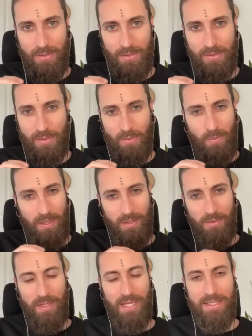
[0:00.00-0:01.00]
So what
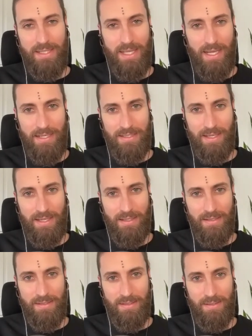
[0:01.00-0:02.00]
creates the
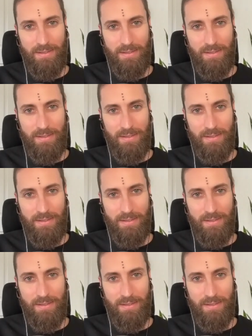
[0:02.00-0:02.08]
excess?